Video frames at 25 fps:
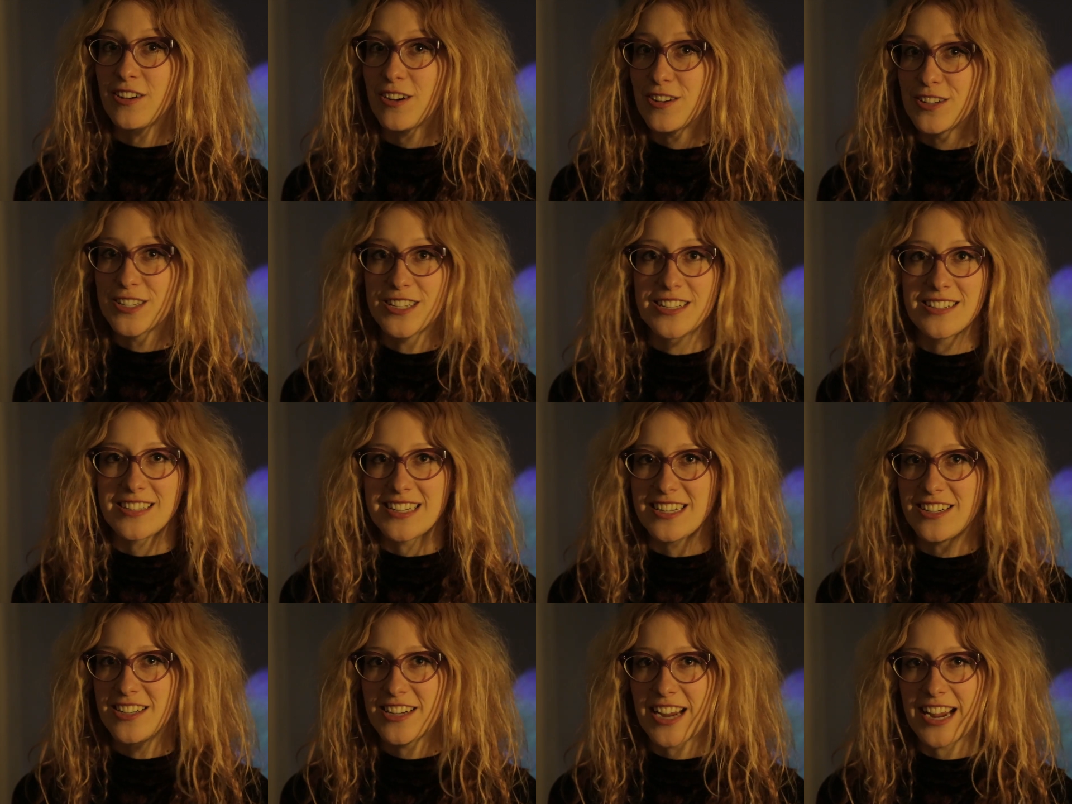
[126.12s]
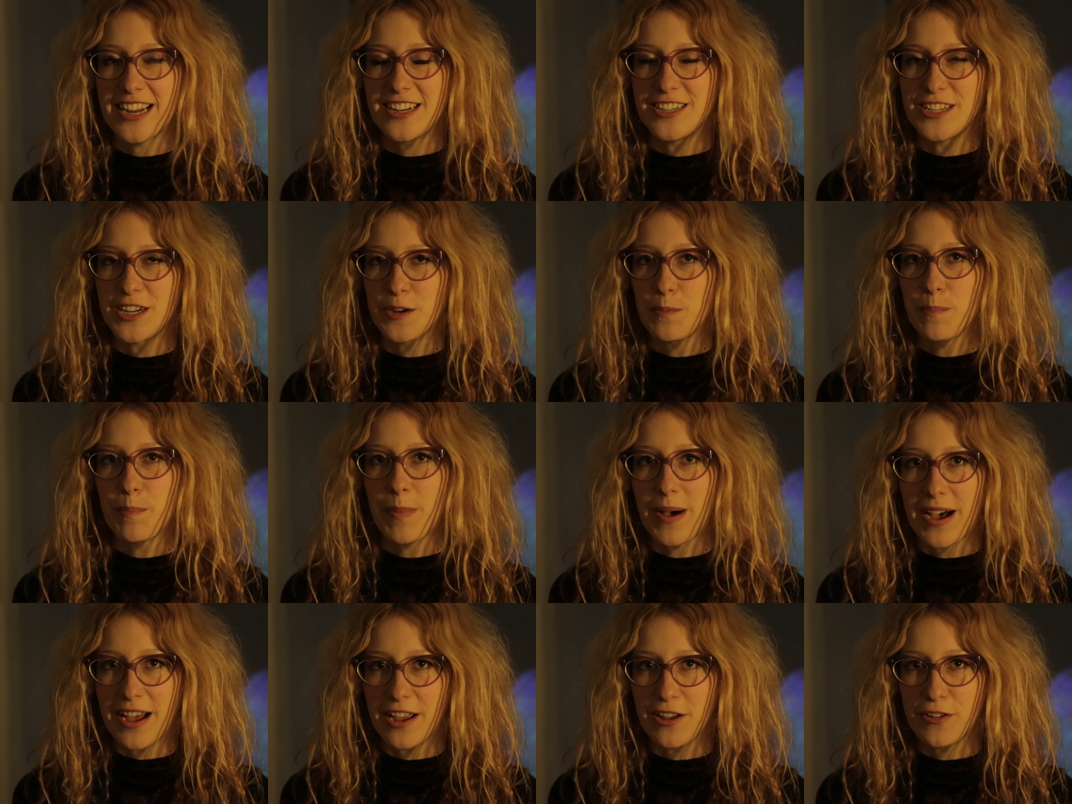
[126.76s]
constantly
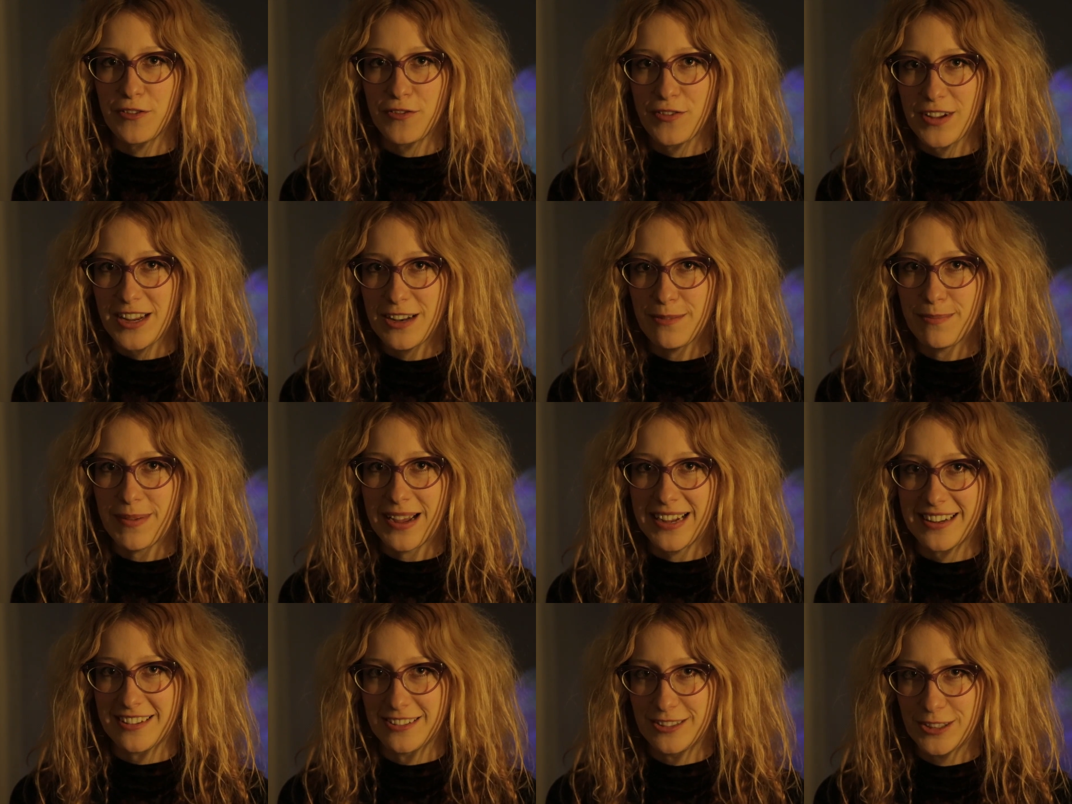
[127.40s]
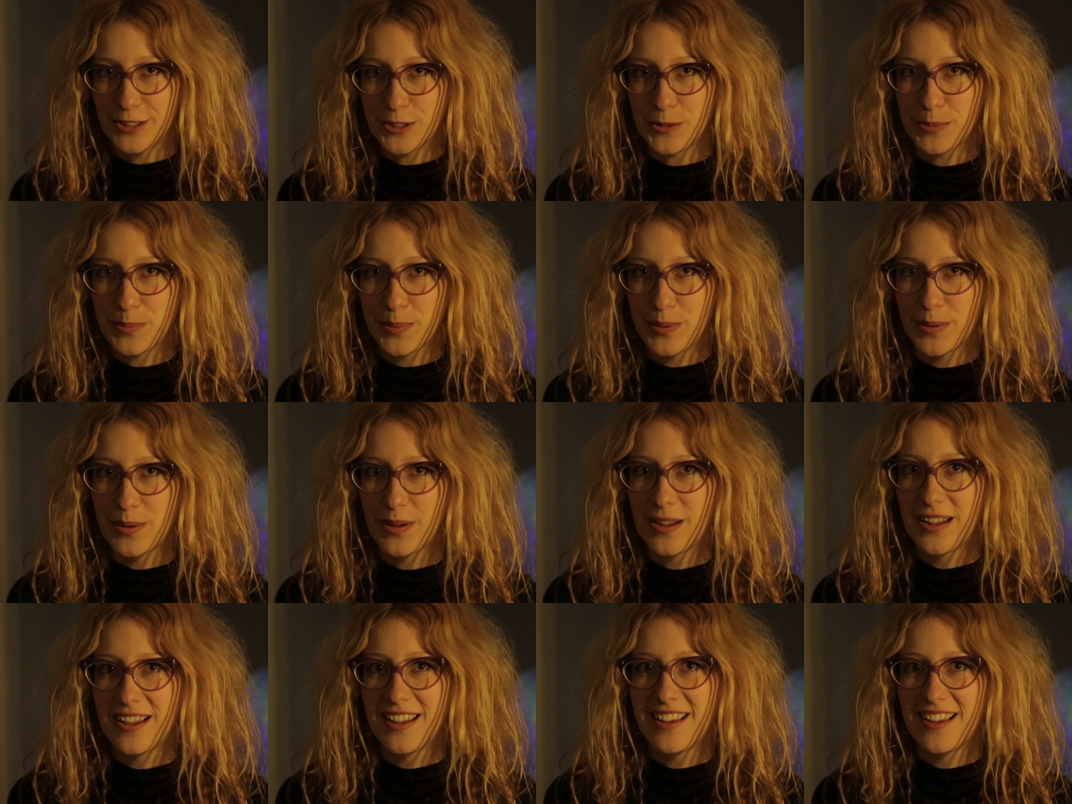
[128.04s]
changing biofeedback loop